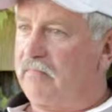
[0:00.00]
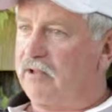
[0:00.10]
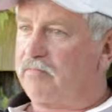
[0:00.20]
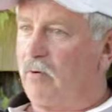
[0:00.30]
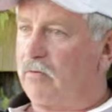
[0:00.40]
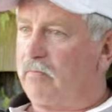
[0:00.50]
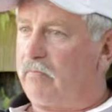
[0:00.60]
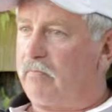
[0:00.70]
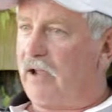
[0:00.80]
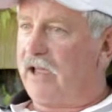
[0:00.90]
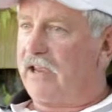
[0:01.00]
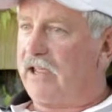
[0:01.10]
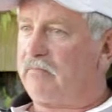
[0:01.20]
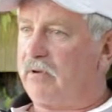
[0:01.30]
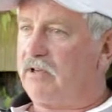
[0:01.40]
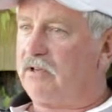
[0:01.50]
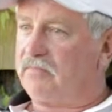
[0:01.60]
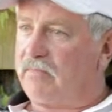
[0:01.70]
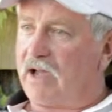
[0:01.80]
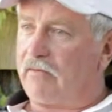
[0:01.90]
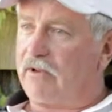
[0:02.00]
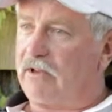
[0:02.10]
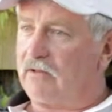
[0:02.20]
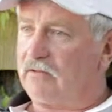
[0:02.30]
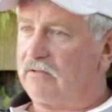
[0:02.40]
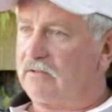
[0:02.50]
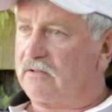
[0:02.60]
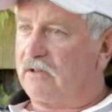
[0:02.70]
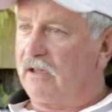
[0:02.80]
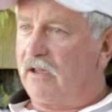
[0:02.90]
sport played at beaches, barbecues,